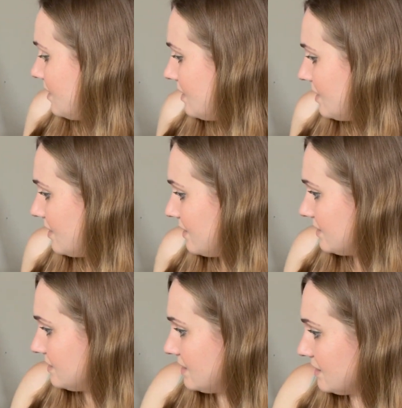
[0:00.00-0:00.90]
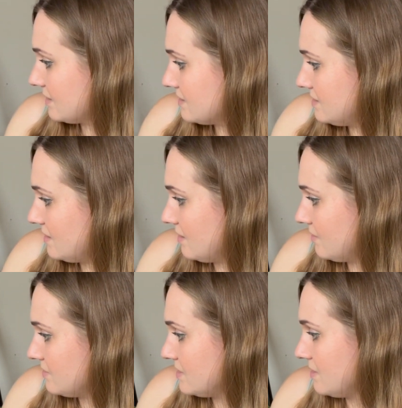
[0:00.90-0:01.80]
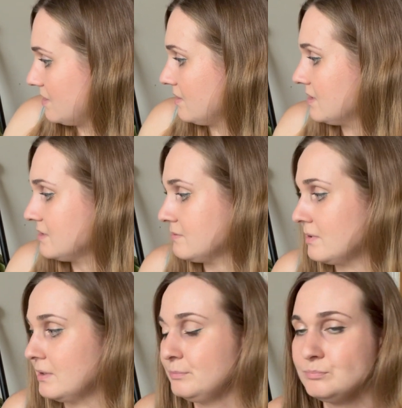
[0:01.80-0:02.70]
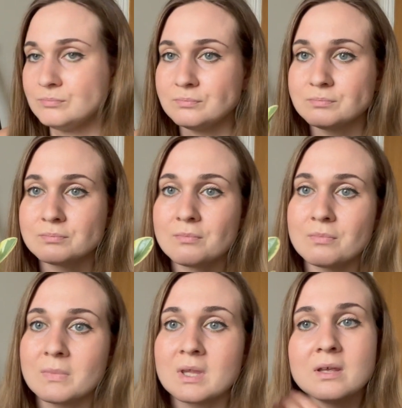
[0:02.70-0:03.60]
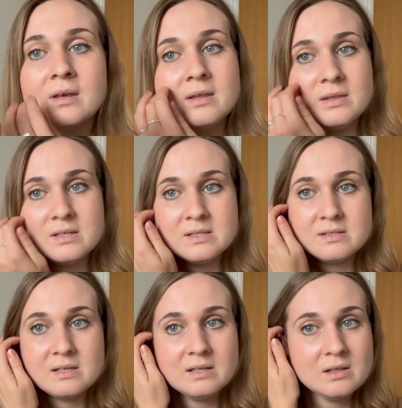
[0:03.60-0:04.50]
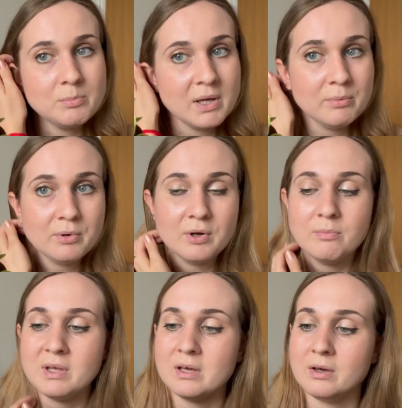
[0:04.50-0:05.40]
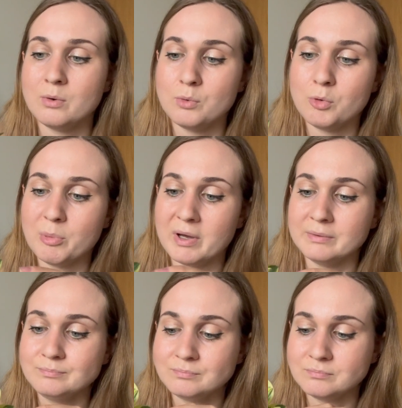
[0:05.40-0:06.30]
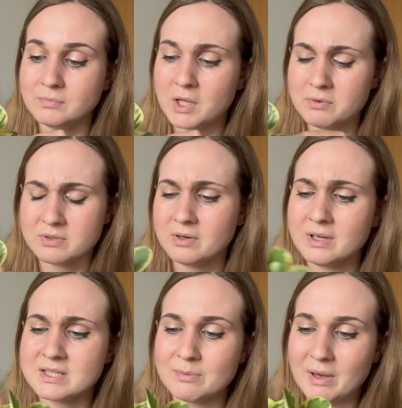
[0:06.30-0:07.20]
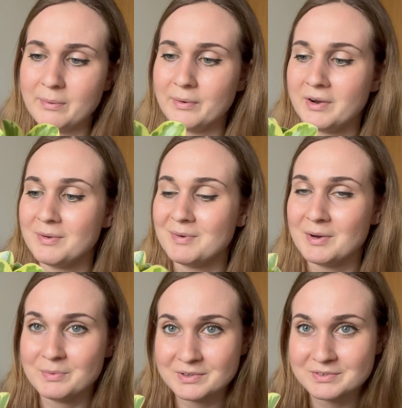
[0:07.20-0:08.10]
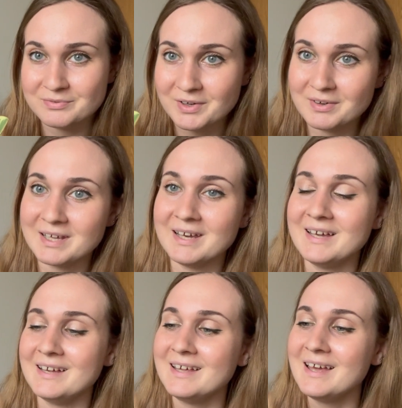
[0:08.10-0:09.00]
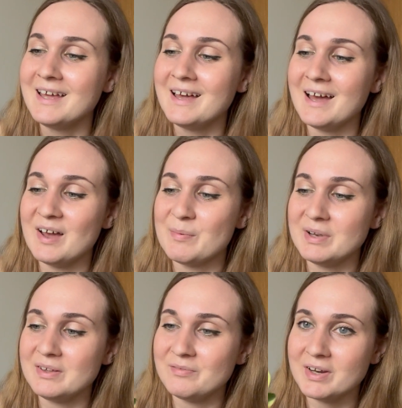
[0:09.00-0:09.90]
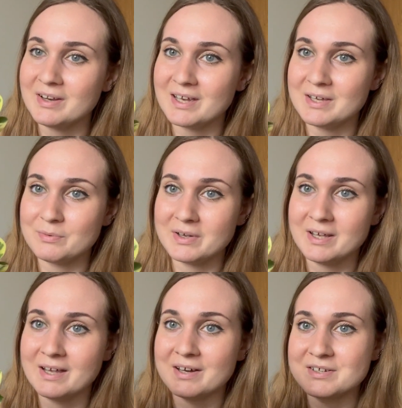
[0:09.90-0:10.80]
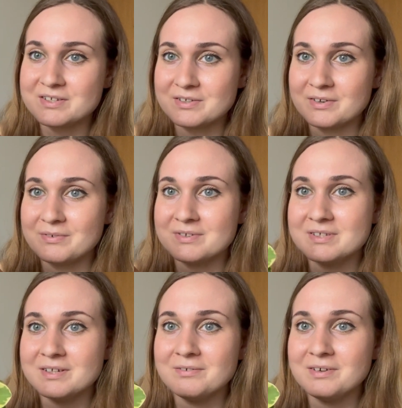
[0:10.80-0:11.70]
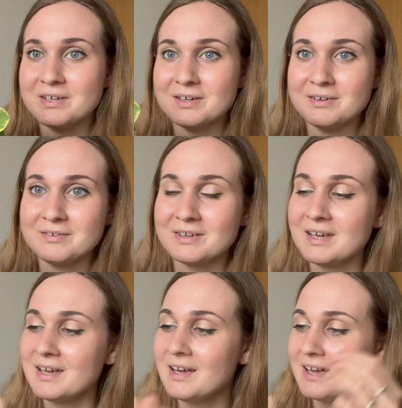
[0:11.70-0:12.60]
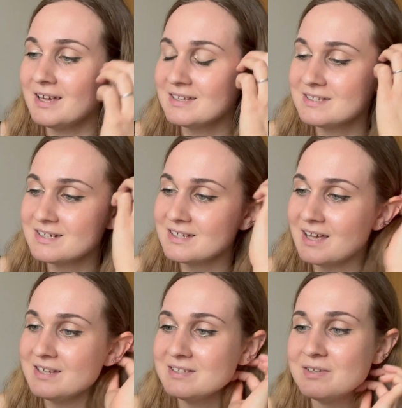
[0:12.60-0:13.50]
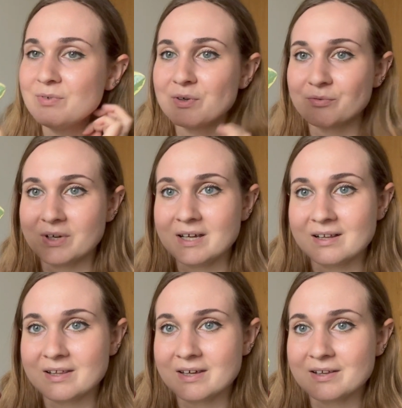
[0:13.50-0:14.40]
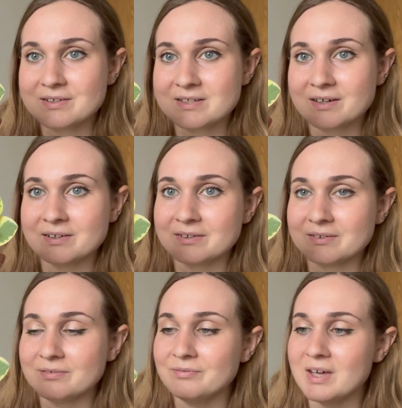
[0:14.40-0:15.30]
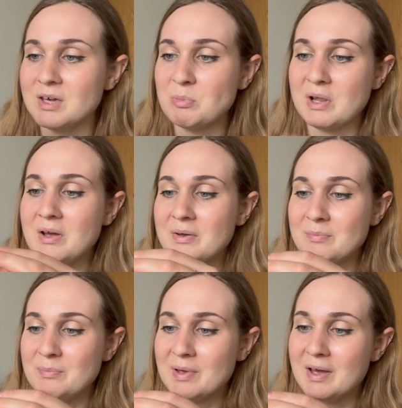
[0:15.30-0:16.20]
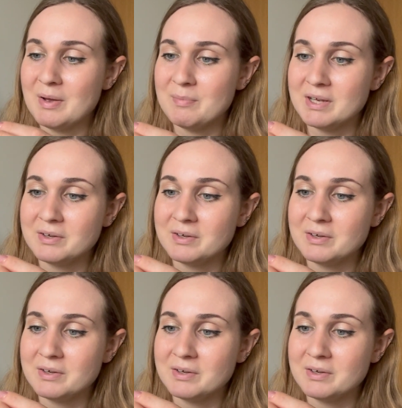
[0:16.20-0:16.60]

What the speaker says: Next I'll show you this one. This is a little Peperomia orba. No, it's not. It's a Pepperonia Obtusefolia, a little variegated one, and I just thought it was so cute. It doesn't even look real. I think it looks like a little fake plant, but in a